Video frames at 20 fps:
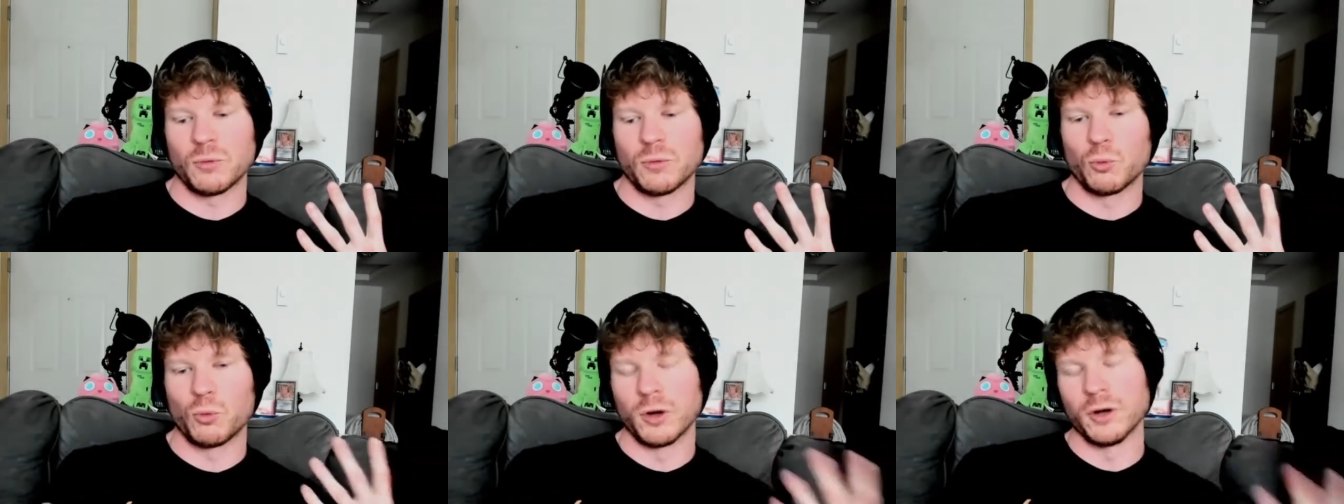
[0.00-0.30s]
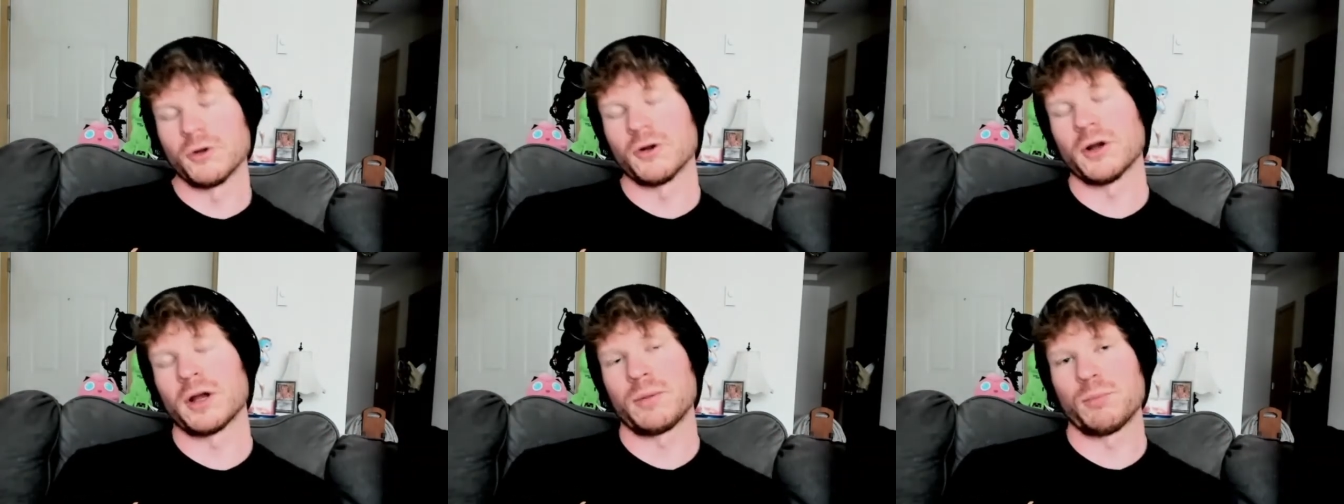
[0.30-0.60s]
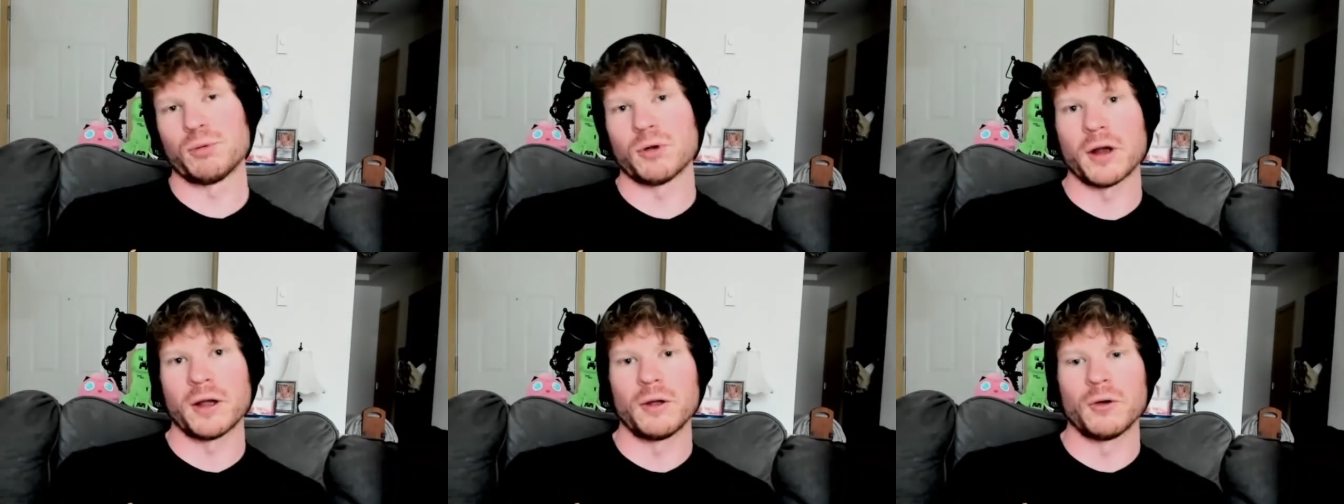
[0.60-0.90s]
Wonder Egg
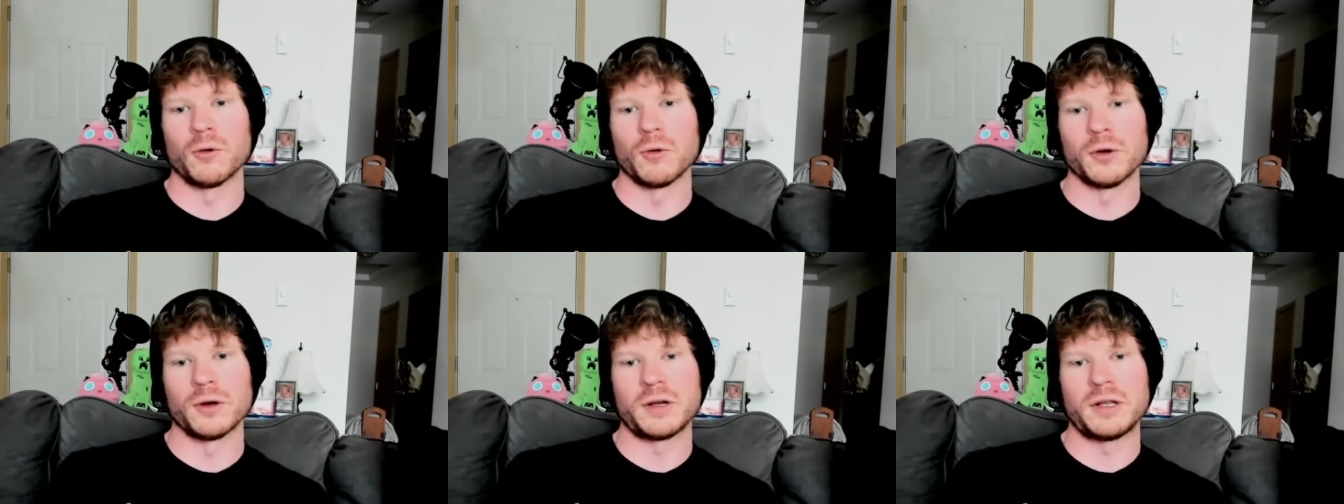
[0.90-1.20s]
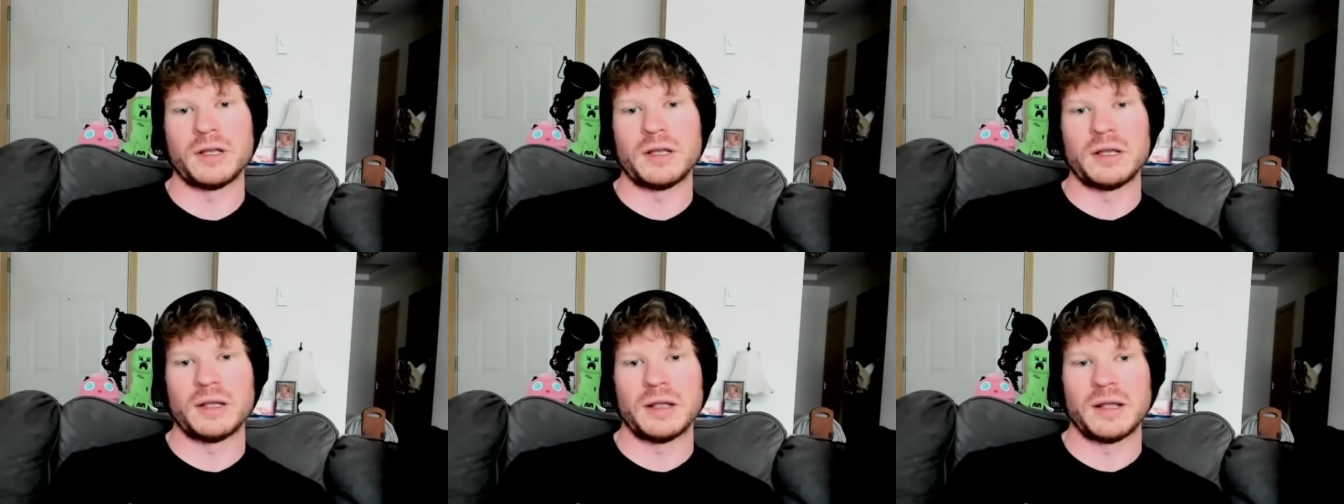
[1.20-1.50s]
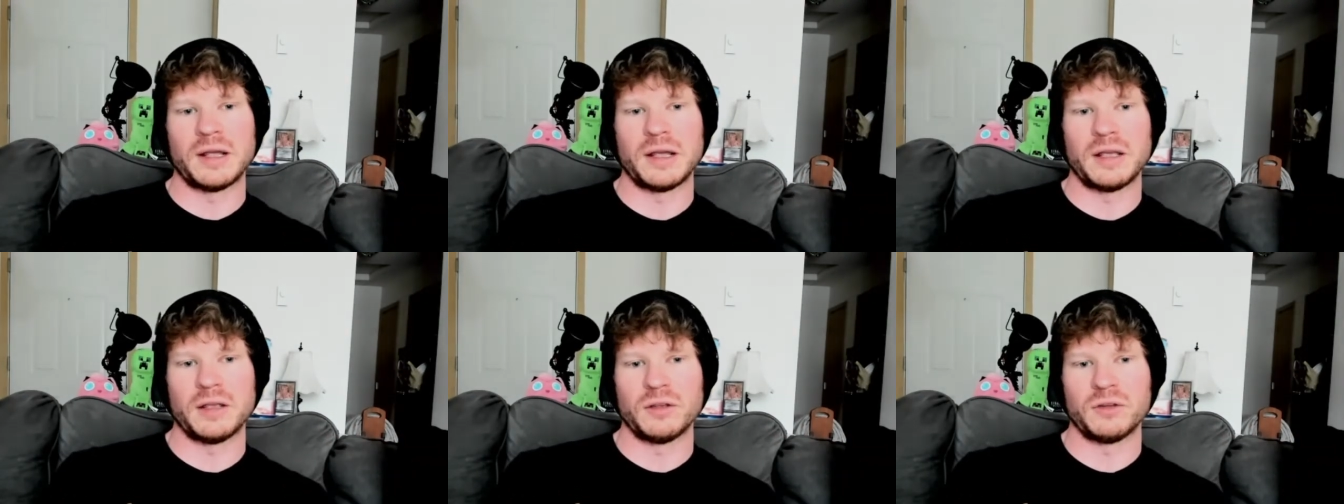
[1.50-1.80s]
Priority
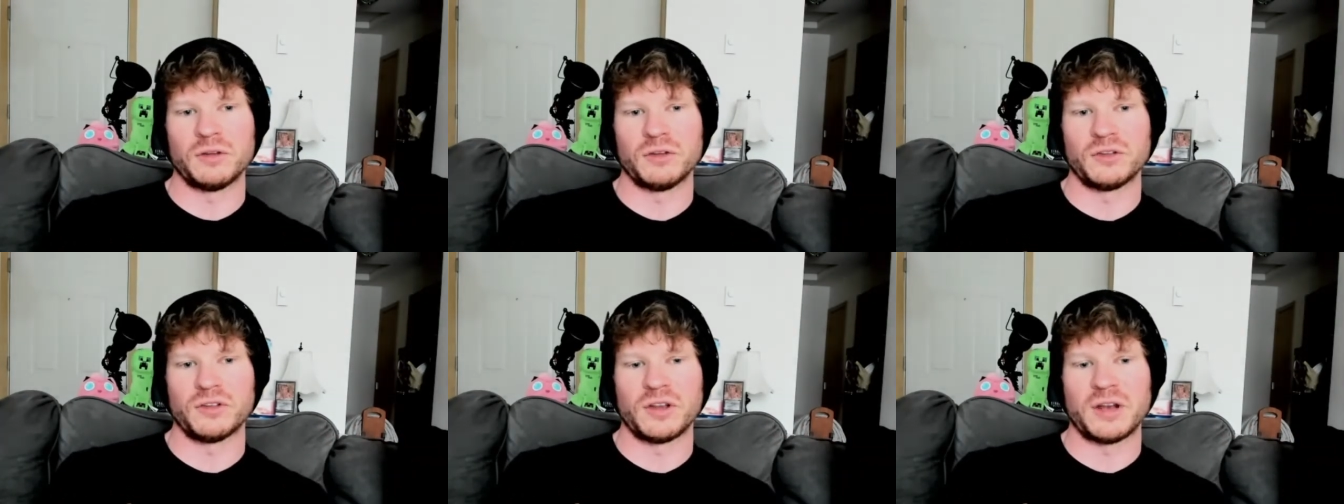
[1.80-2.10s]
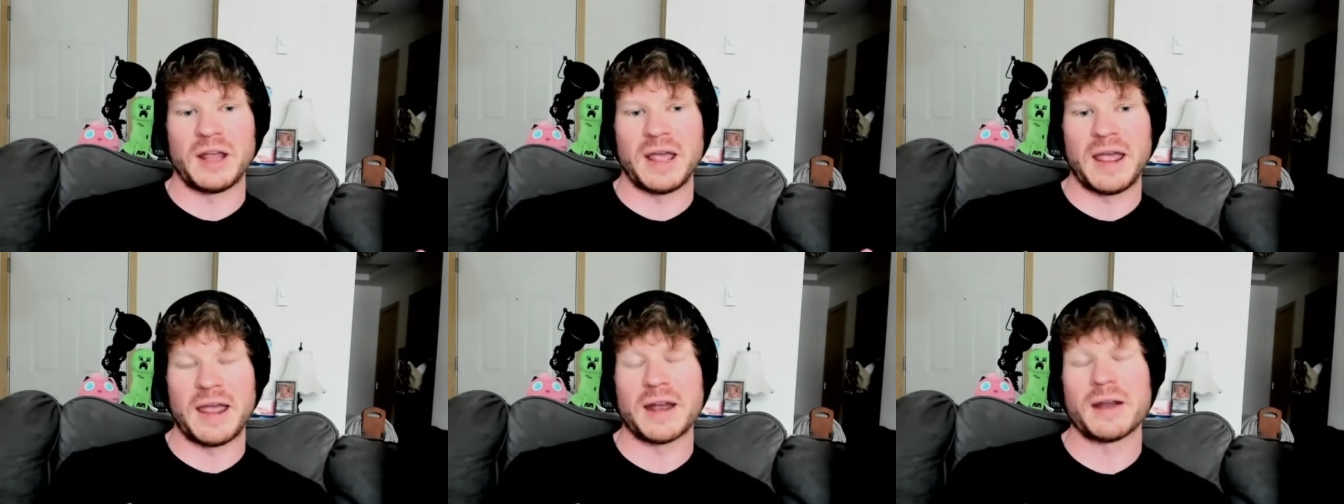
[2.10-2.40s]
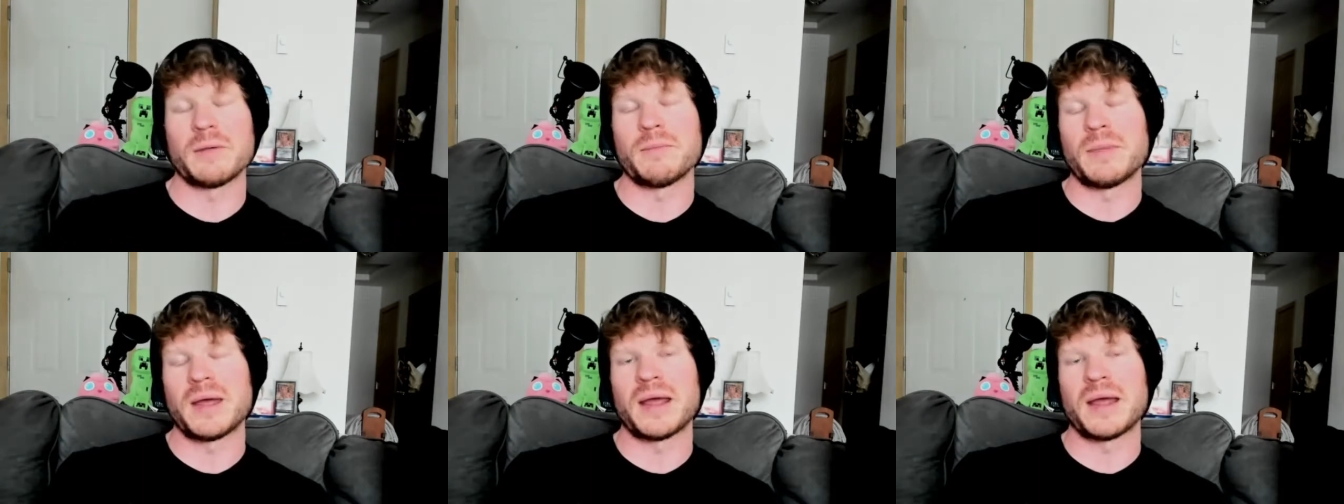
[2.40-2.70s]
is an
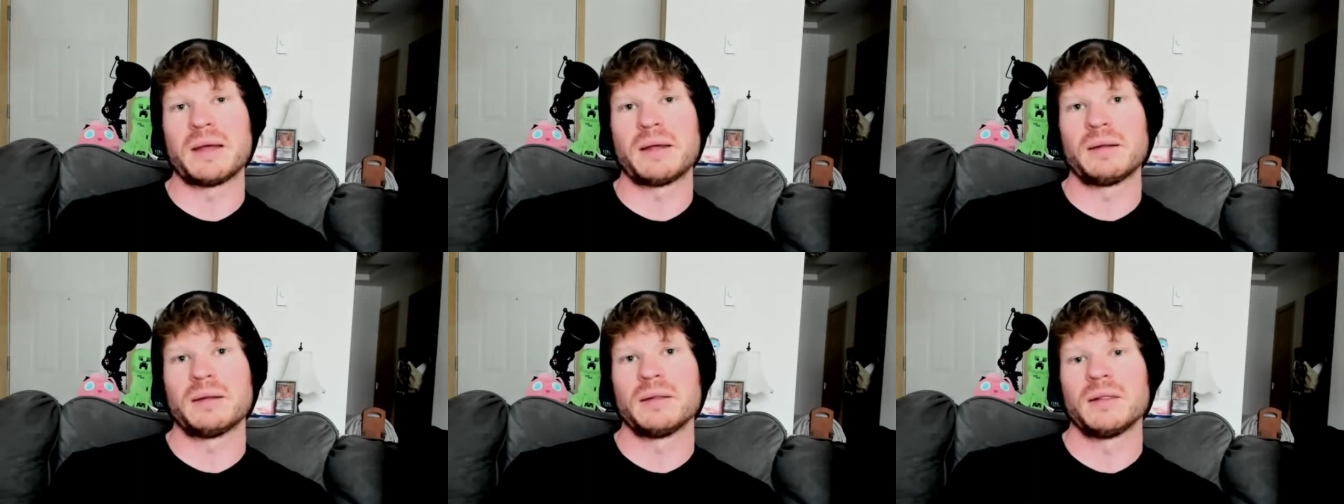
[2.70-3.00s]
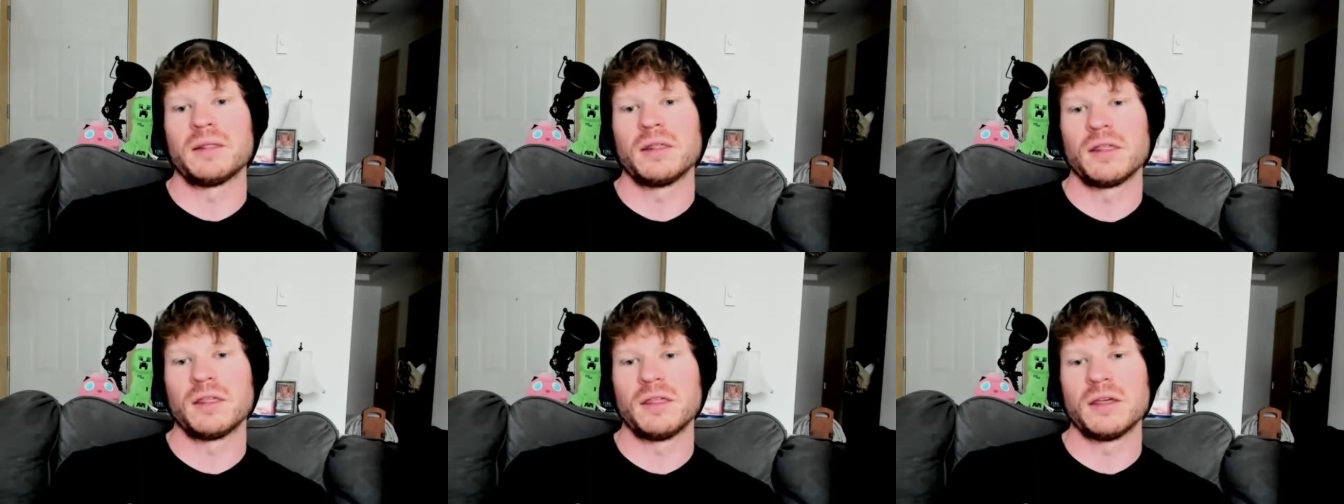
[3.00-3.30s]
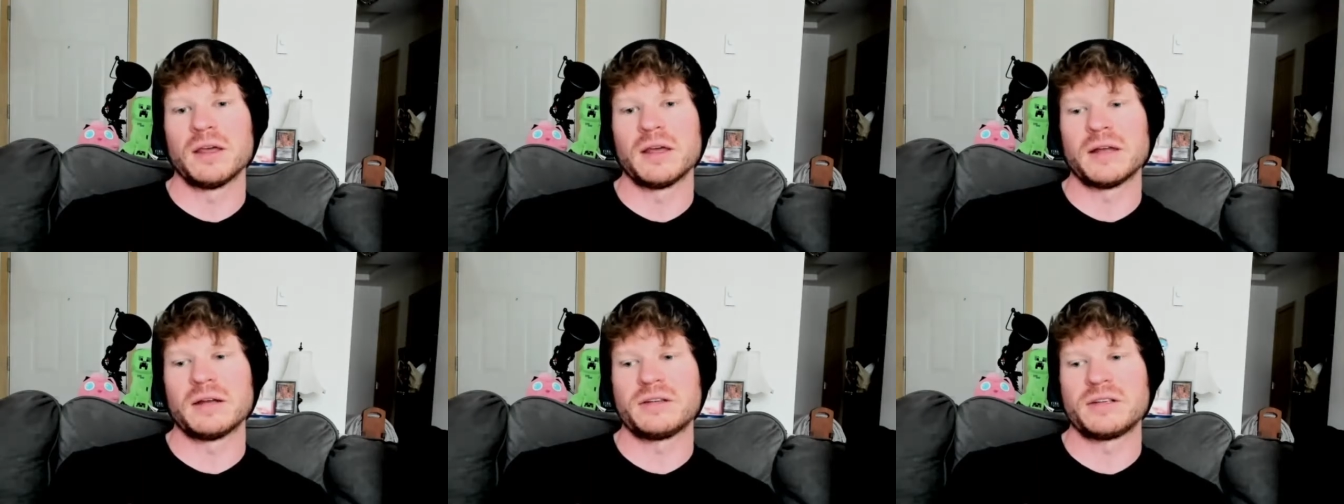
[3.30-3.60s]
anime
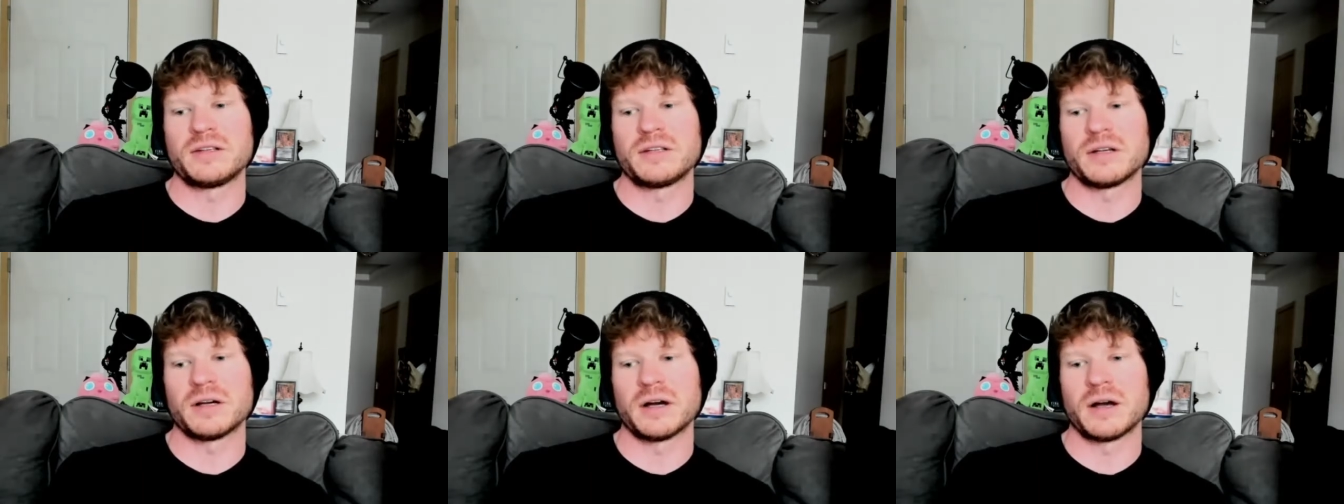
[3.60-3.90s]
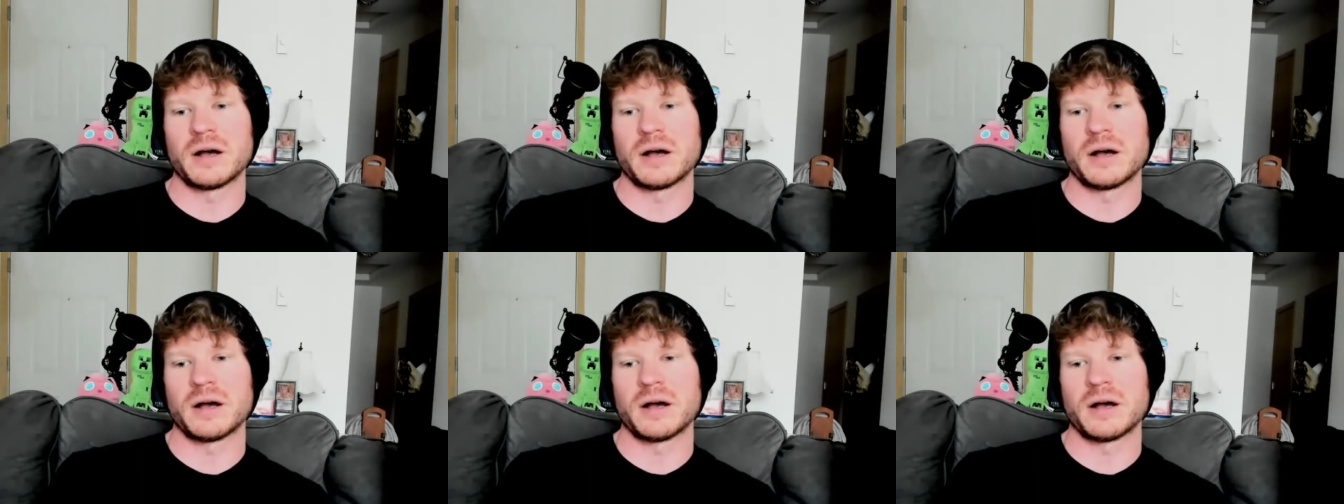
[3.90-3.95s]
that